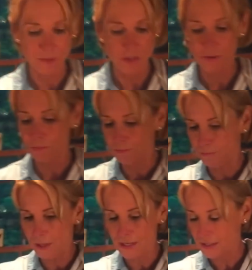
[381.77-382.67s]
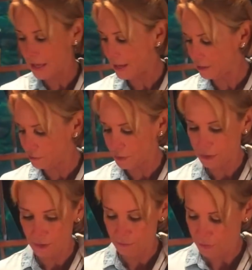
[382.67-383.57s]
she's blessed that. It's really
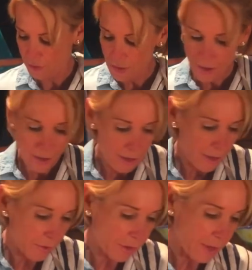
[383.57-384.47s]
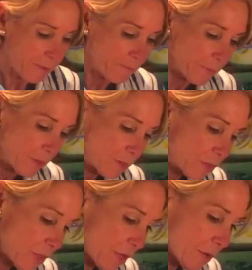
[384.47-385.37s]
good for you. Okay,
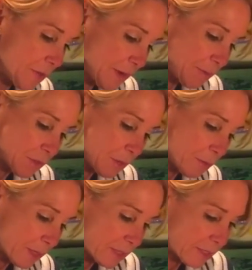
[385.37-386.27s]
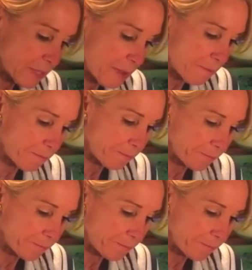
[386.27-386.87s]
so, and then I'm just going to mix this up.